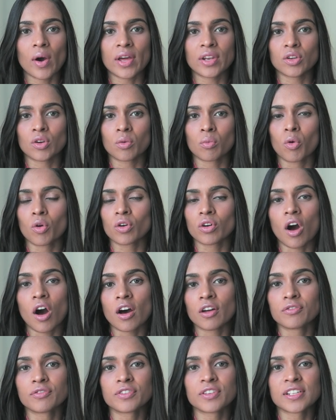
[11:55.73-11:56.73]
and you're more
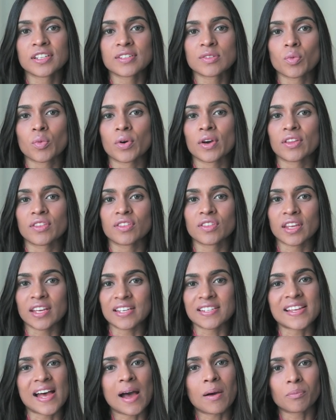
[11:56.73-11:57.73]
confident with the
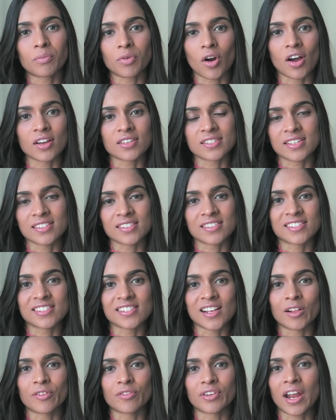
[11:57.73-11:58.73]
exam process
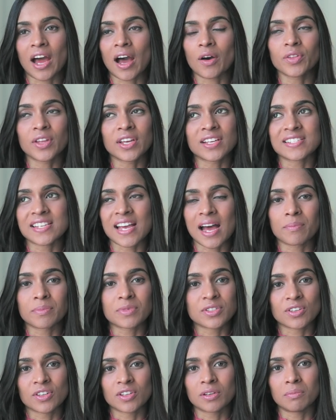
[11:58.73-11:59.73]
itself and how the exam
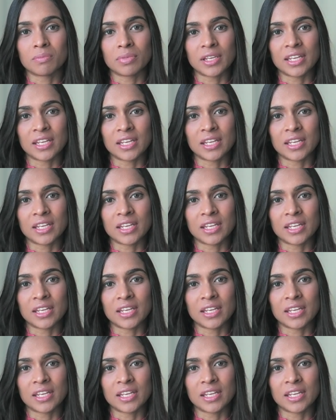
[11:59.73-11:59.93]
is going to